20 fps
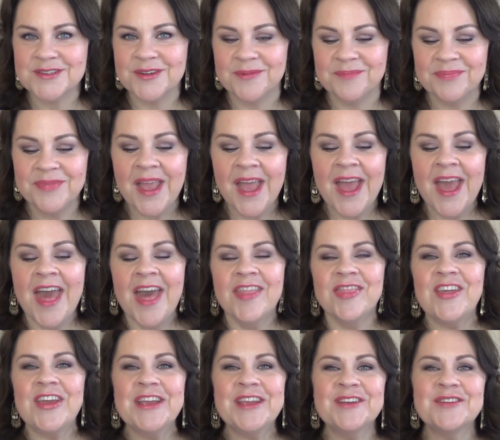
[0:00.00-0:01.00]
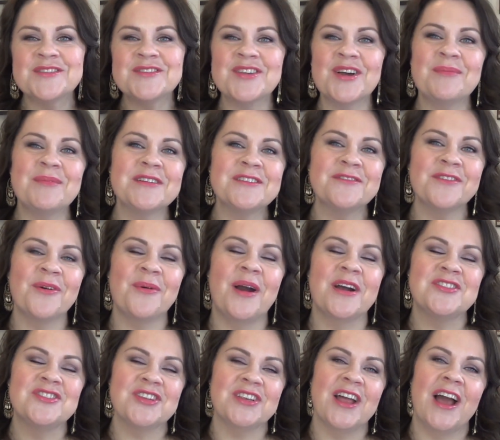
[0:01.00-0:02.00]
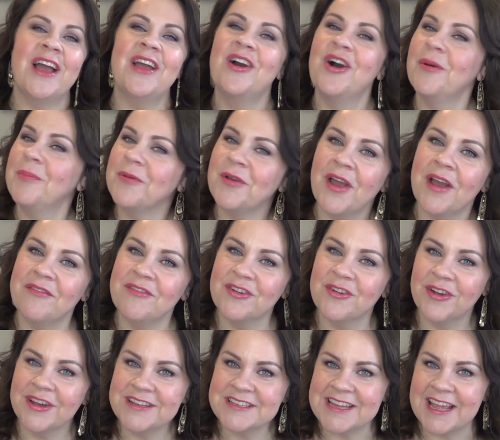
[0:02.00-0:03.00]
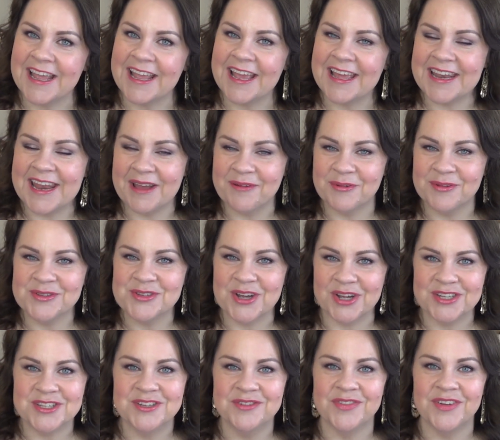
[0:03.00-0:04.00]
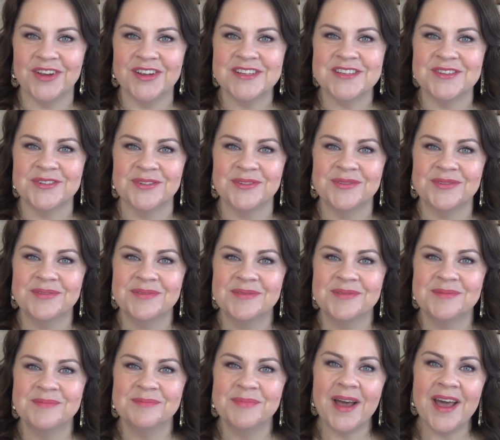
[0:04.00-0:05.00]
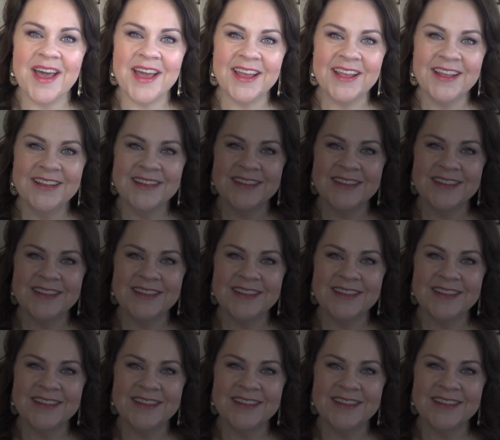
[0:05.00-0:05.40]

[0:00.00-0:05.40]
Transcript: So thank you so much for watching. I hope you're having a great day and I will talk to you very soon. Bye.